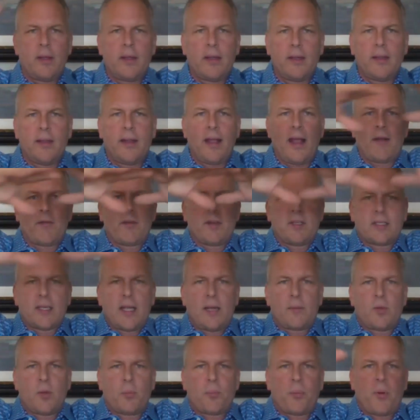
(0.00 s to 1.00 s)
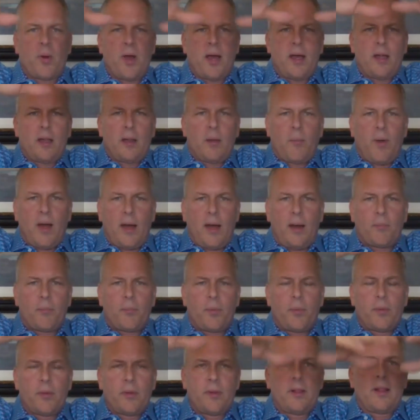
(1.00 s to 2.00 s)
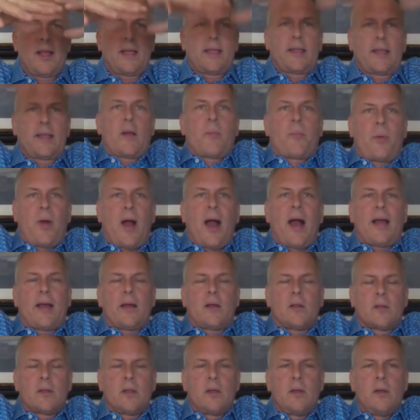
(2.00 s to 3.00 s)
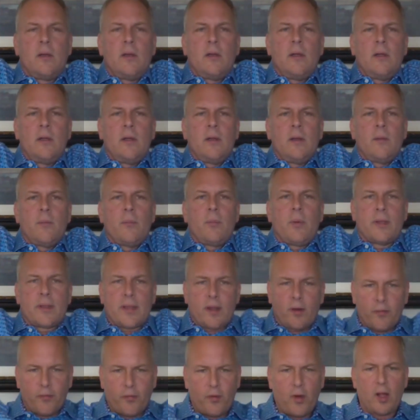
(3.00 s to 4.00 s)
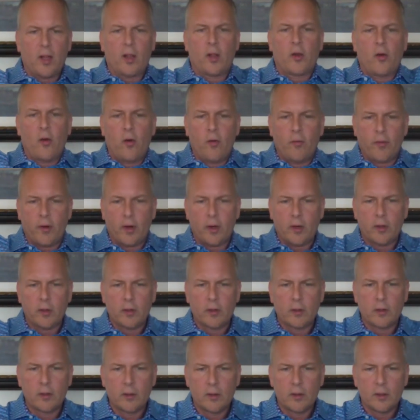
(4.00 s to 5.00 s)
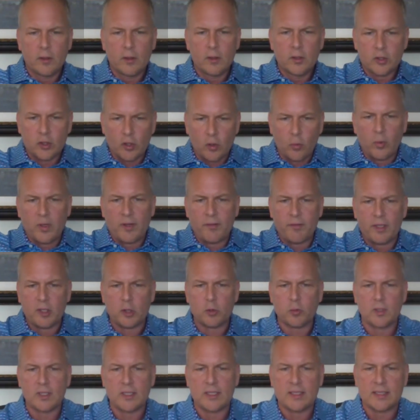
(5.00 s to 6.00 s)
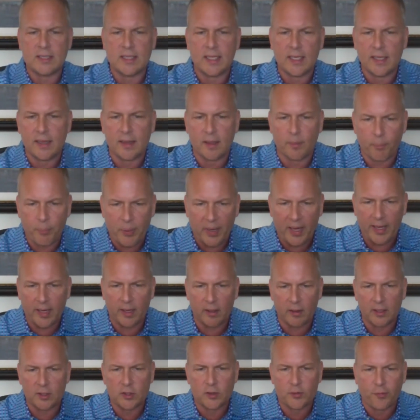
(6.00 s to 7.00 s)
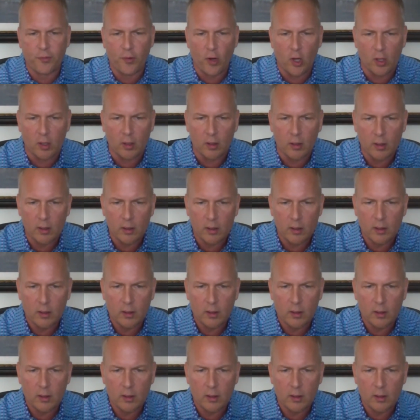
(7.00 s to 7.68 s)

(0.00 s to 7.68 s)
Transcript: And every time you pile them up, like they're piled, but they're falling over. So we visually see the pail is full.